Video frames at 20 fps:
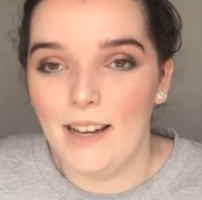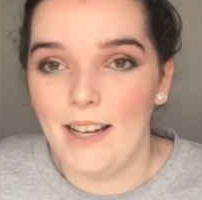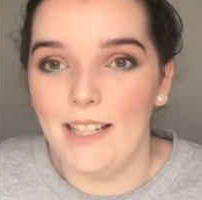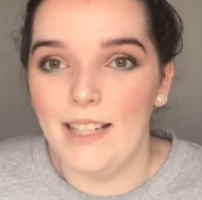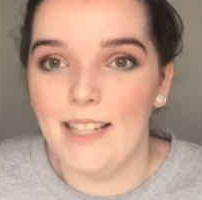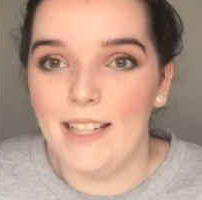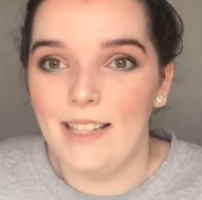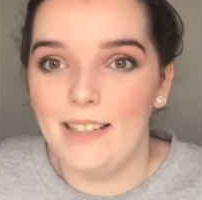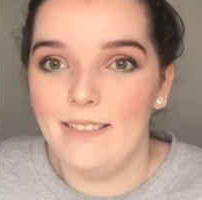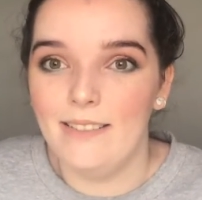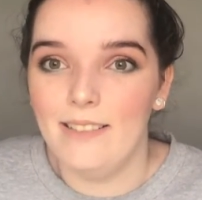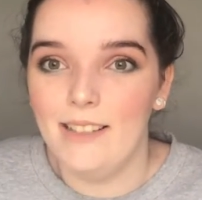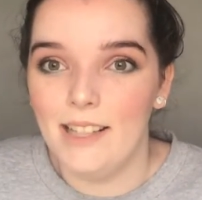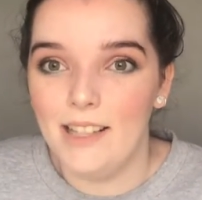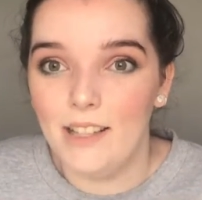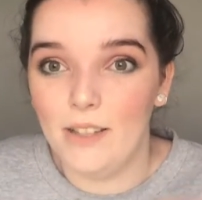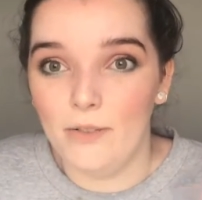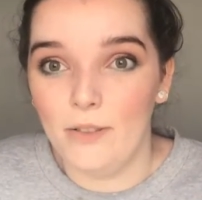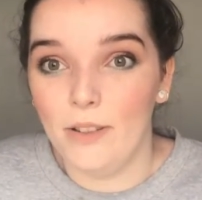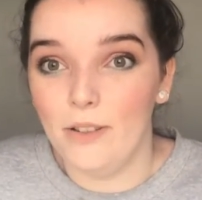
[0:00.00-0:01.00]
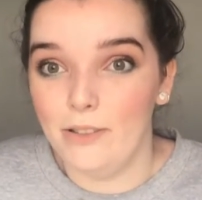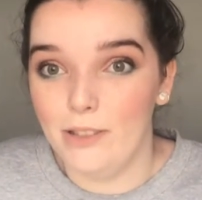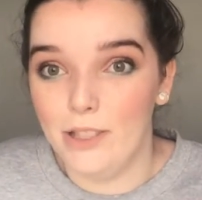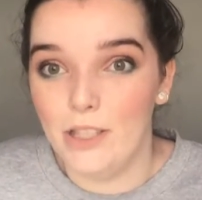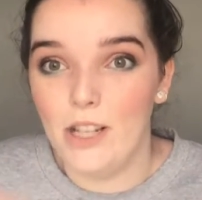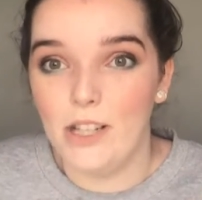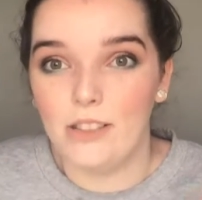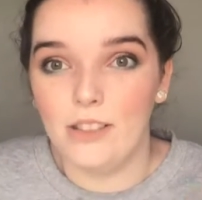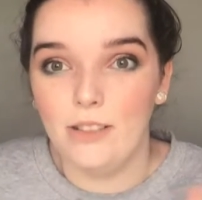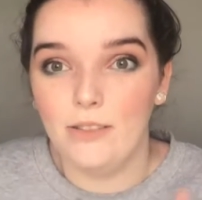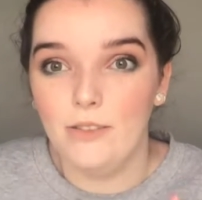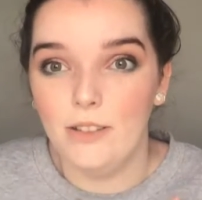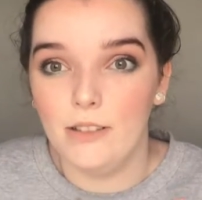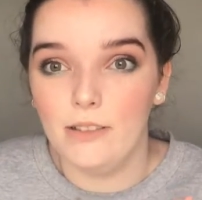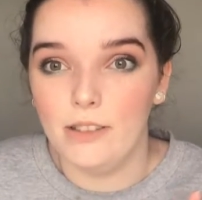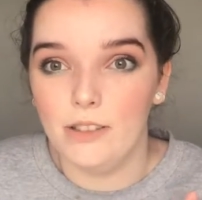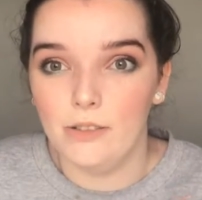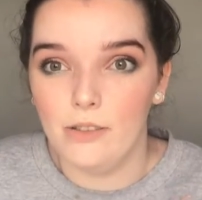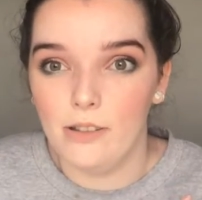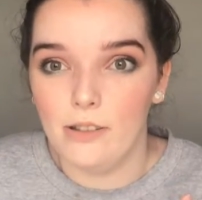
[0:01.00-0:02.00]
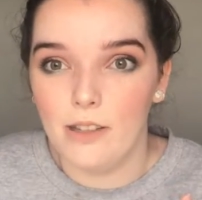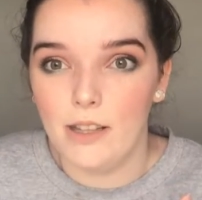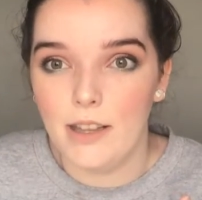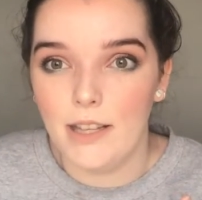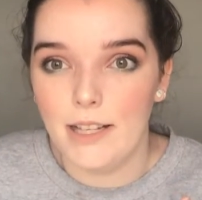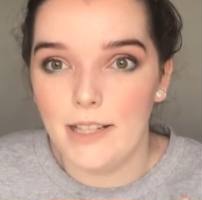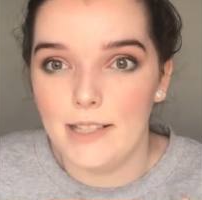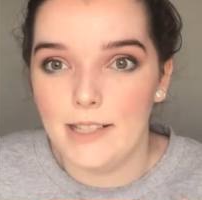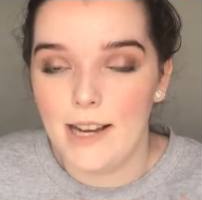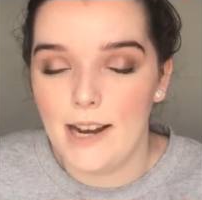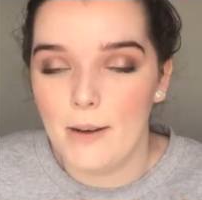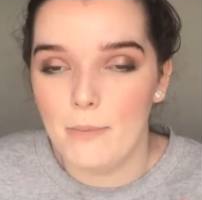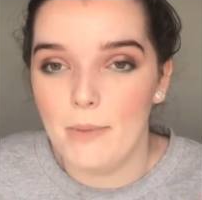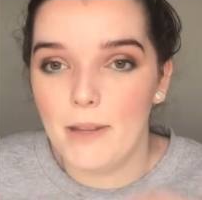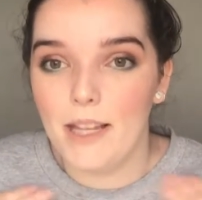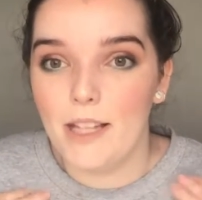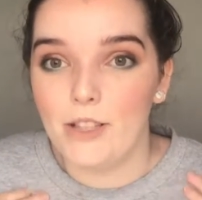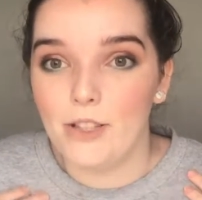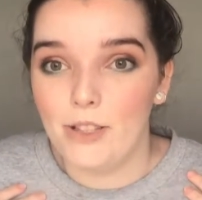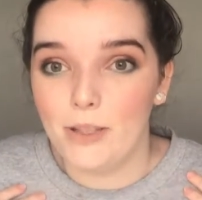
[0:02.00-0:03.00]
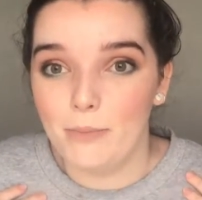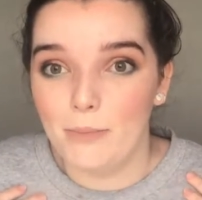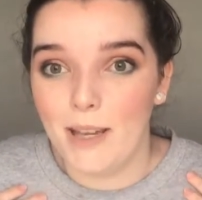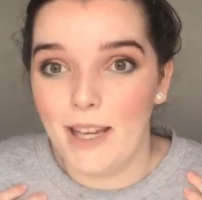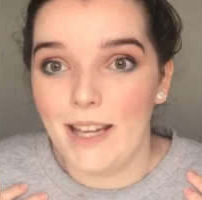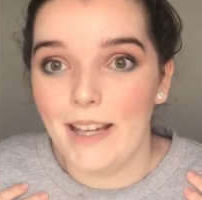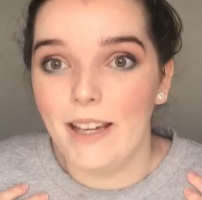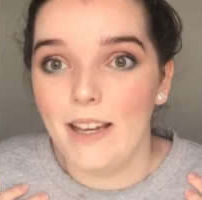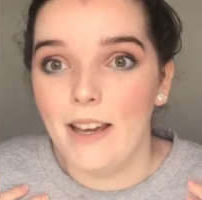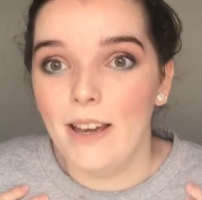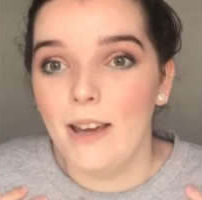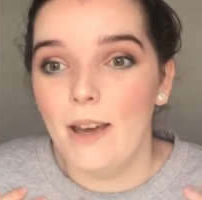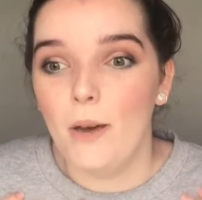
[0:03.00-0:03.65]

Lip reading: I need the filter jug to filter all the things out, but that's just me